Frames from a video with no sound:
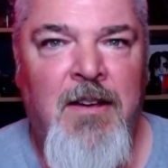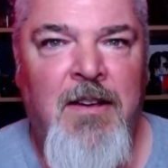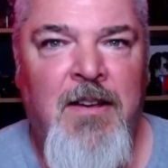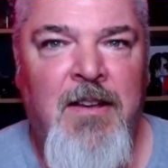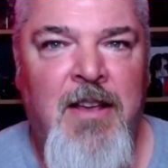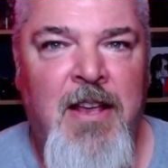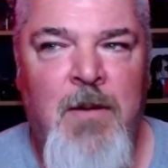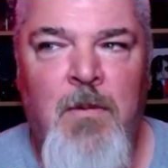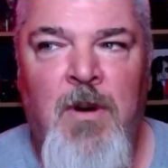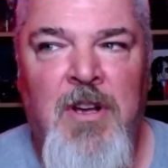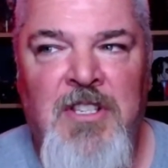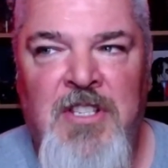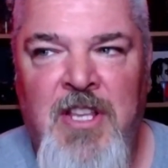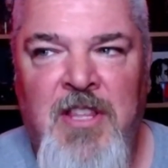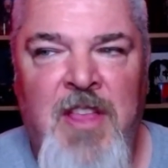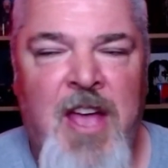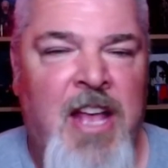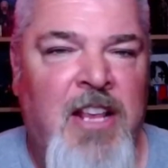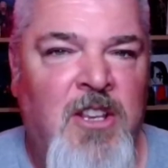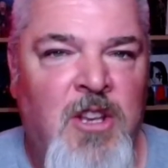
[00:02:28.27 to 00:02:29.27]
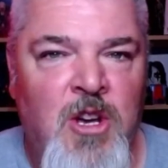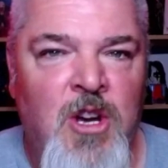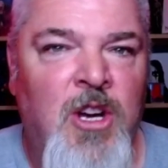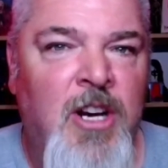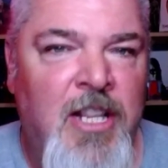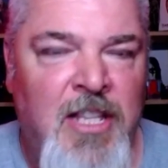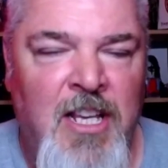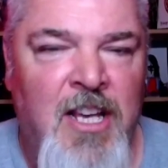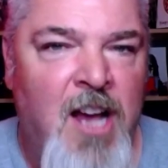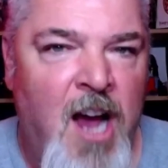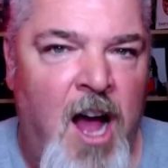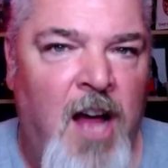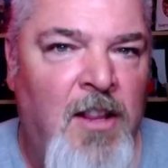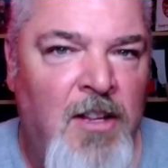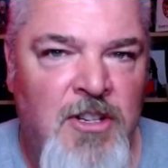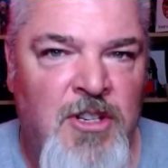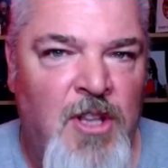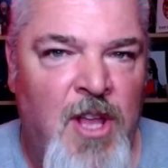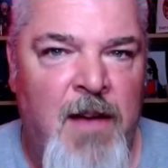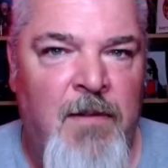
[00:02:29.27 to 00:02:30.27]
He wasn't that good at the
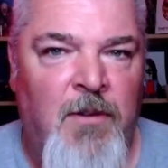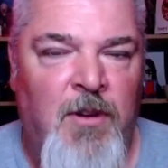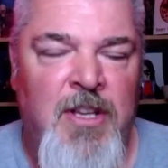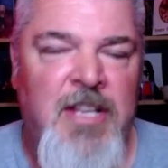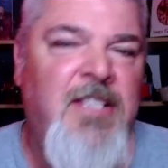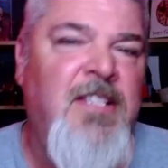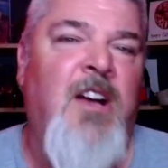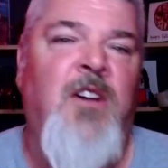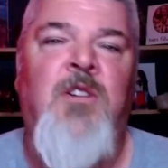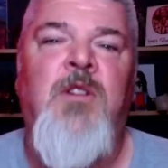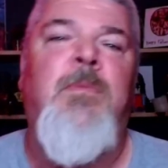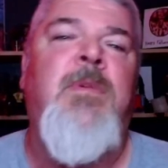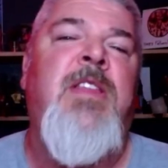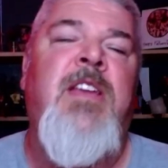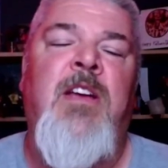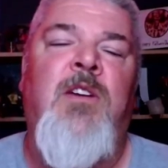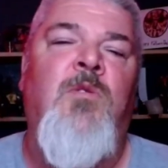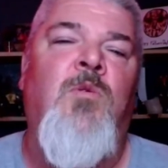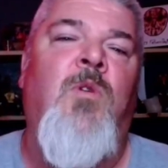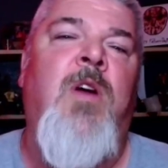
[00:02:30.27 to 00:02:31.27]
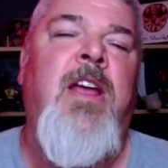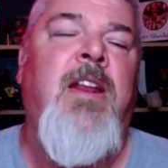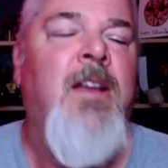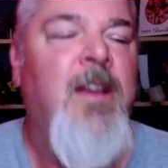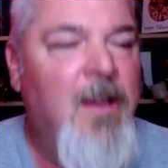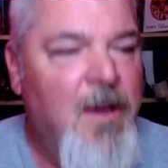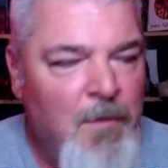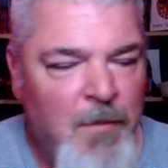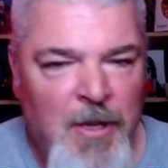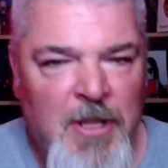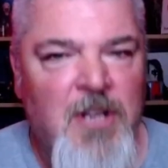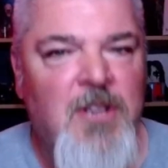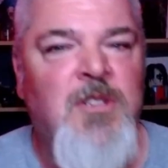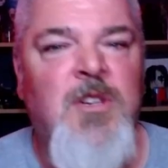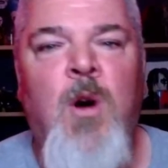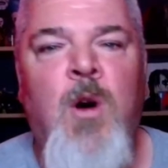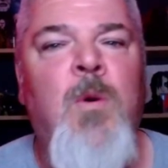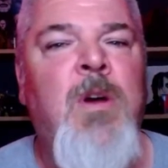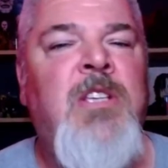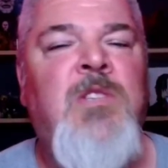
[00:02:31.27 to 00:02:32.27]
college level. He's not going to be that great. But there's
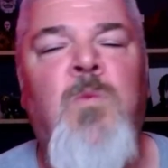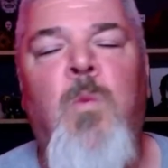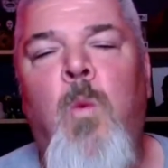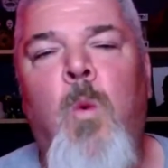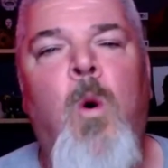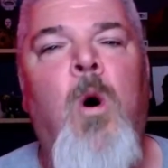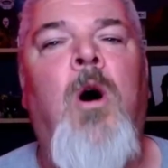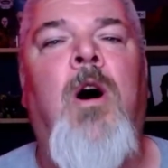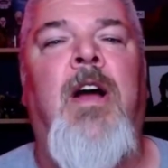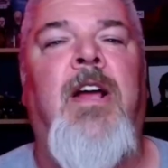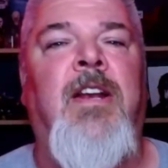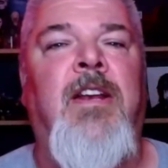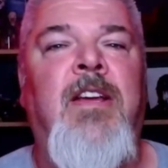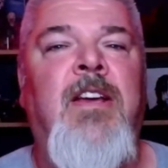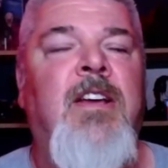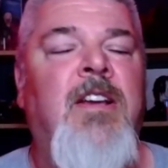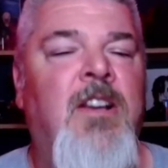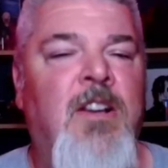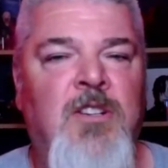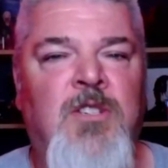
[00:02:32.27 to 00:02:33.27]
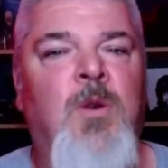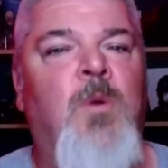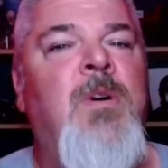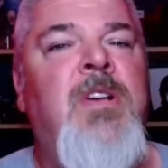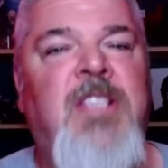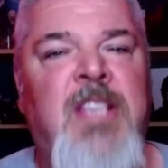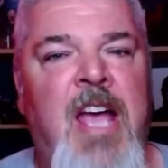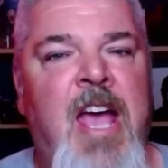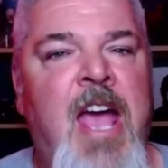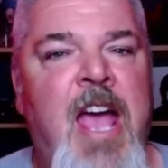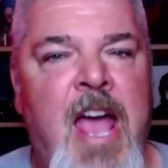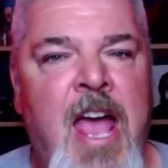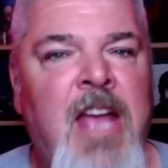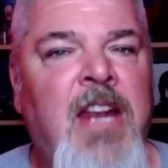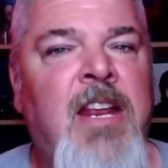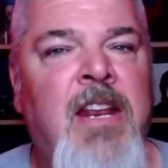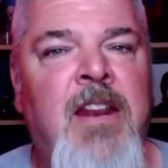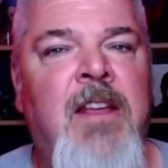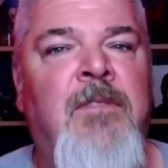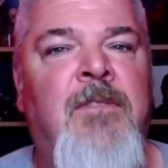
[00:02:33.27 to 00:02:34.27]
always one. There's always an
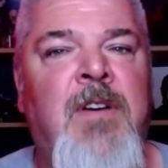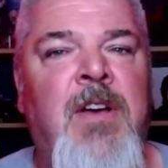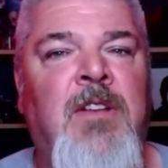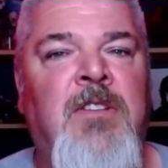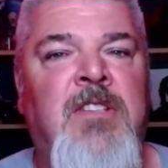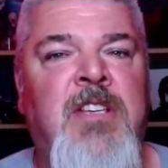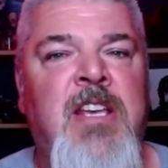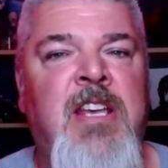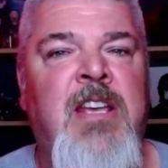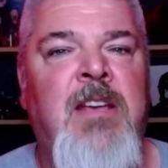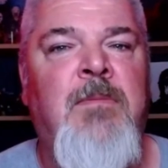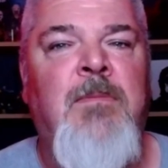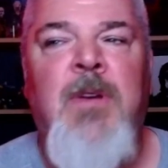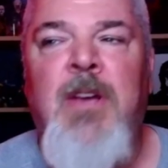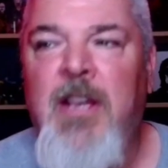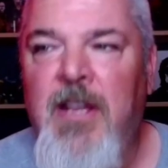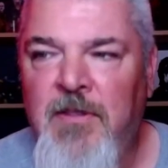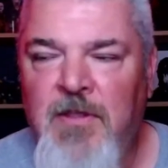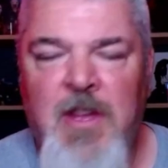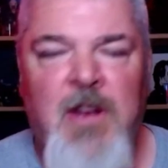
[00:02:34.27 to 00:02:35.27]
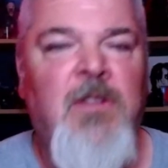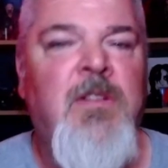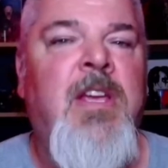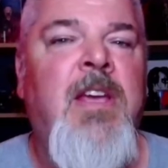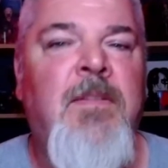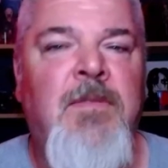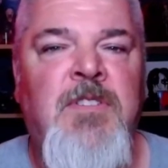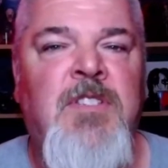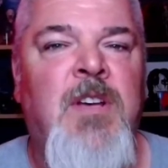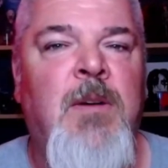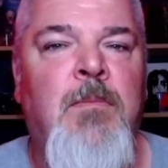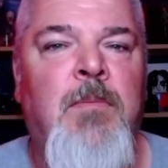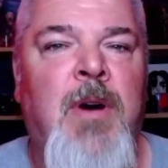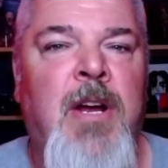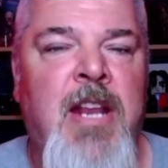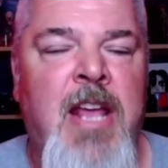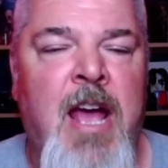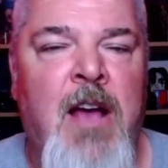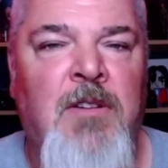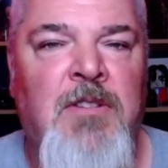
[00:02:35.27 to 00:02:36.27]
NFL team that will give
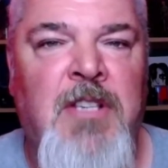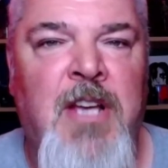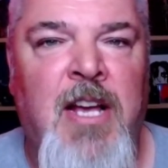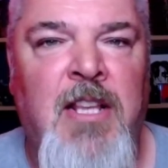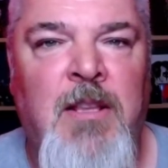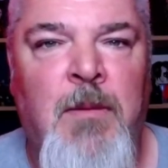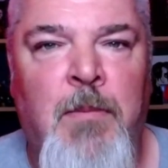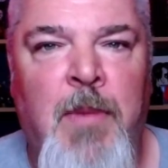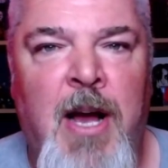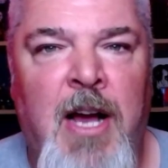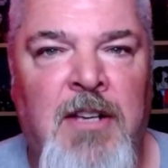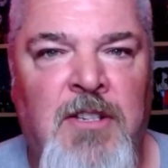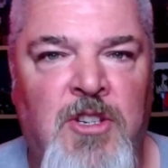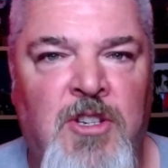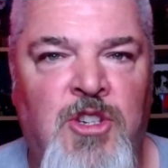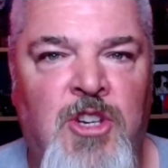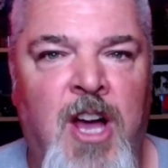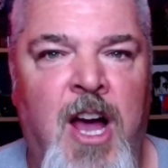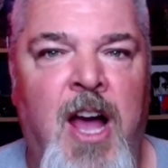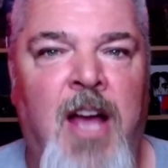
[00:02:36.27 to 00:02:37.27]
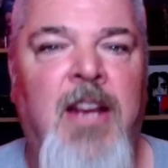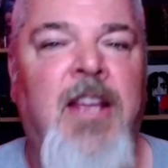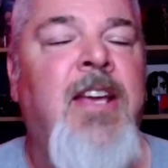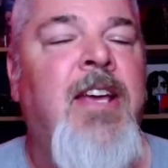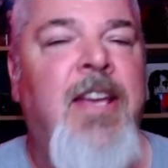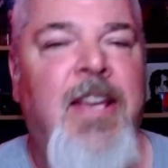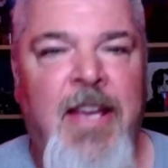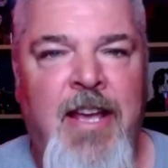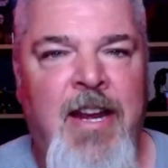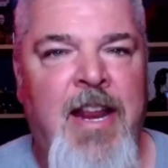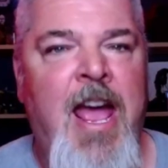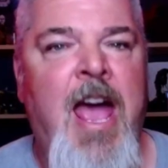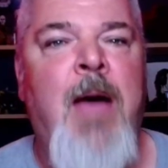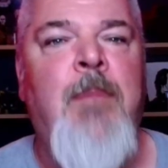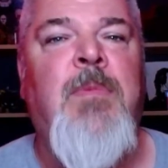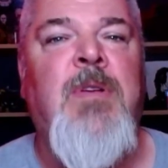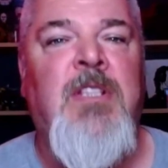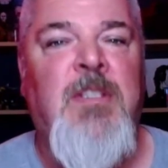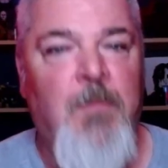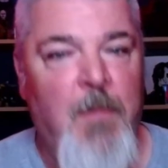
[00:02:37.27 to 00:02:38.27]
somebody outside the box a shot. It
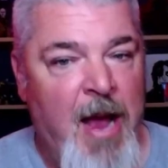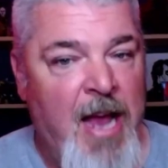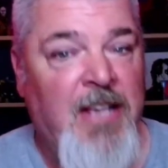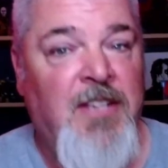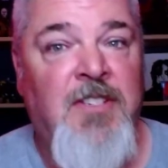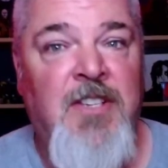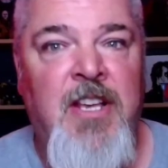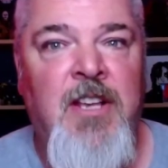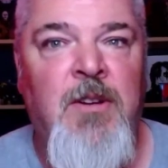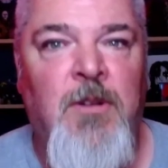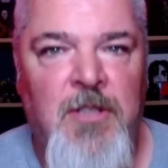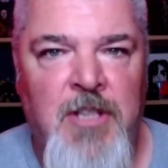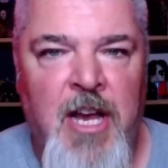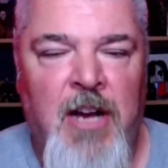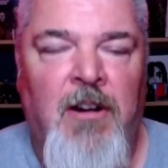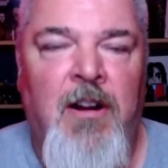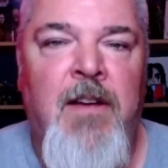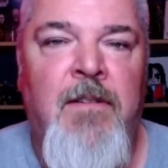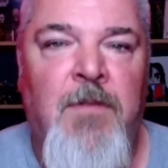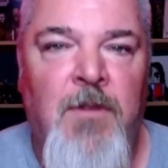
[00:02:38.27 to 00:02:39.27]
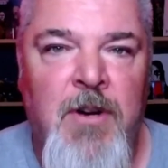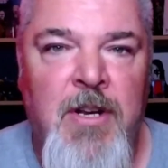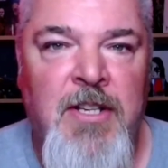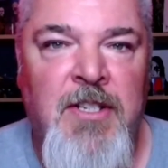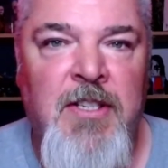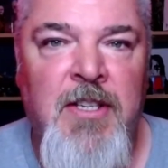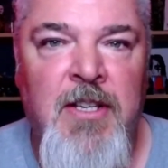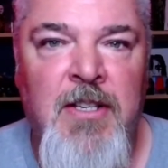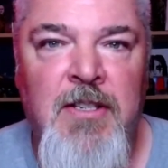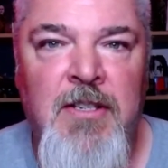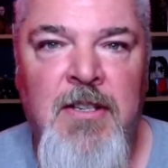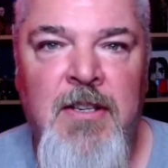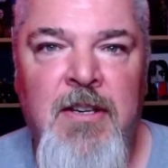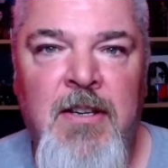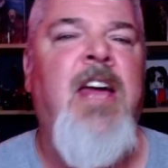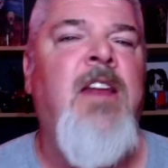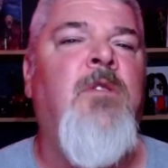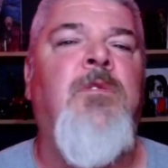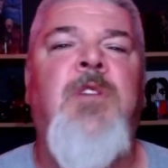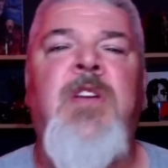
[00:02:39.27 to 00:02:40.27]
happens. Mike Singletary, for instance.
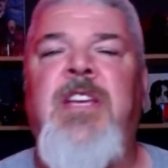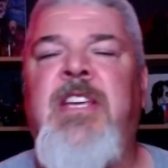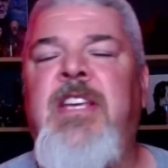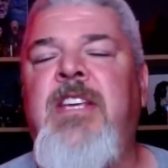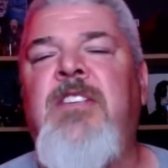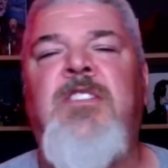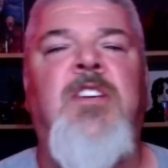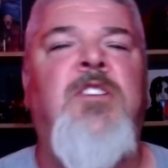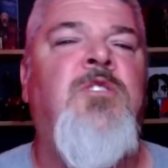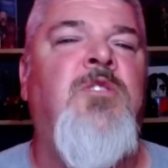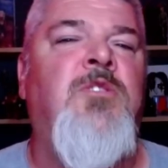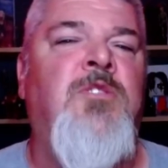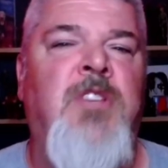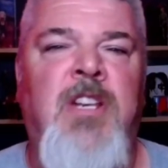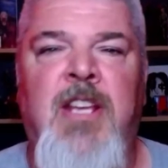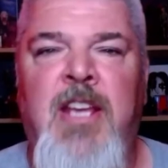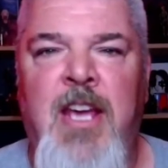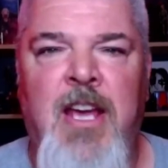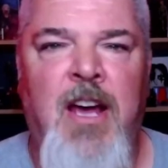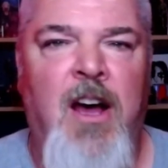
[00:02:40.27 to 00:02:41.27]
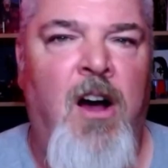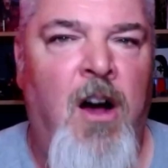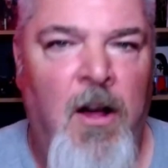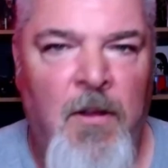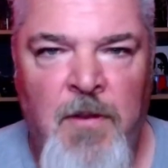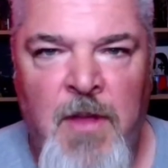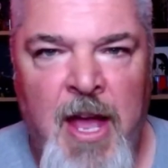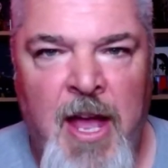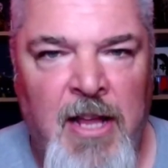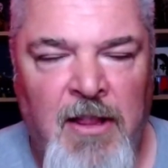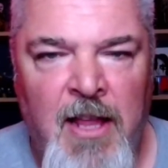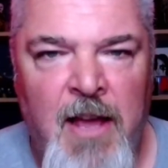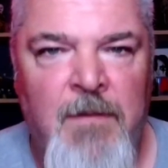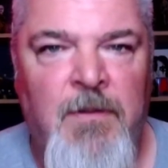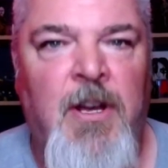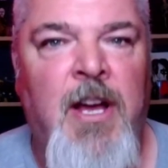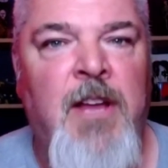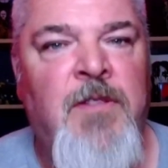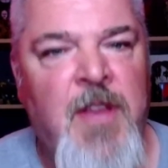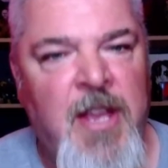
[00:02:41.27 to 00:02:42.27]
I don't think he's interested on that
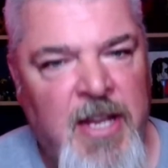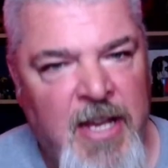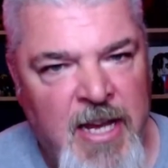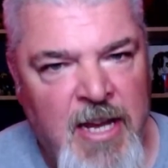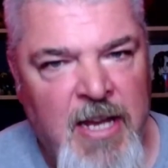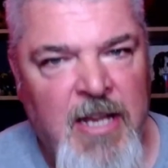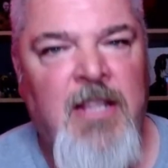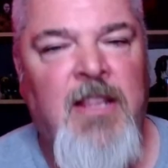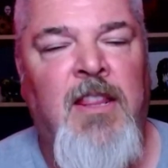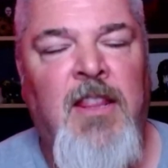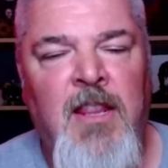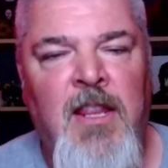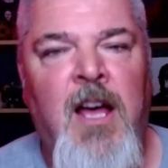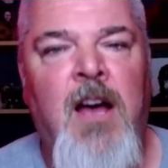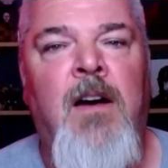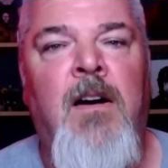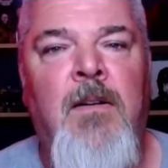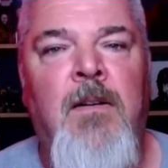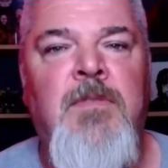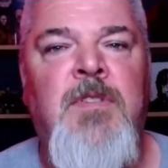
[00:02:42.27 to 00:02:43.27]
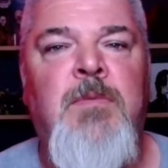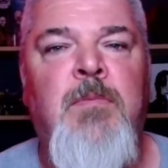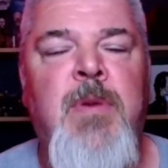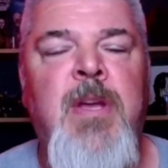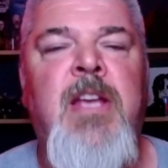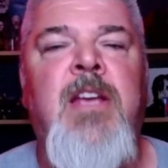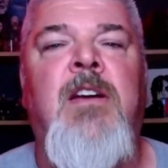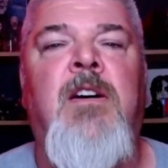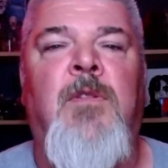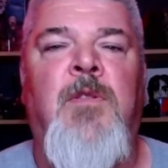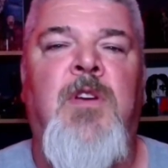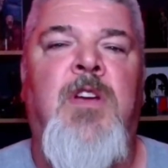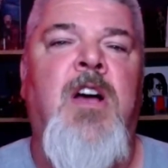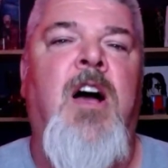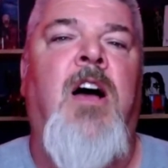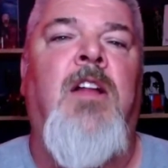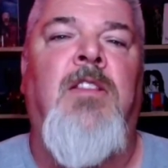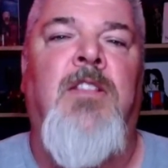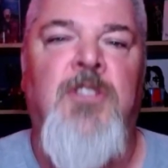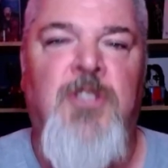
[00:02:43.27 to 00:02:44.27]
level. I think he loves being on the
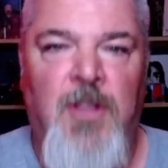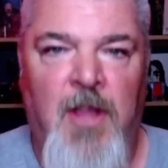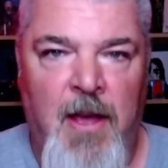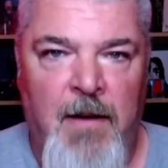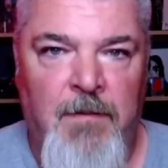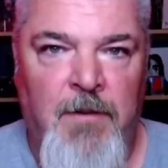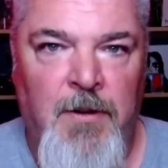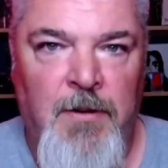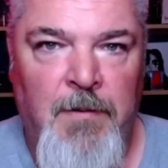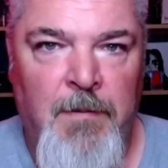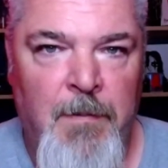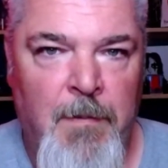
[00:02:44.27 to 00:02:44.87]
college level.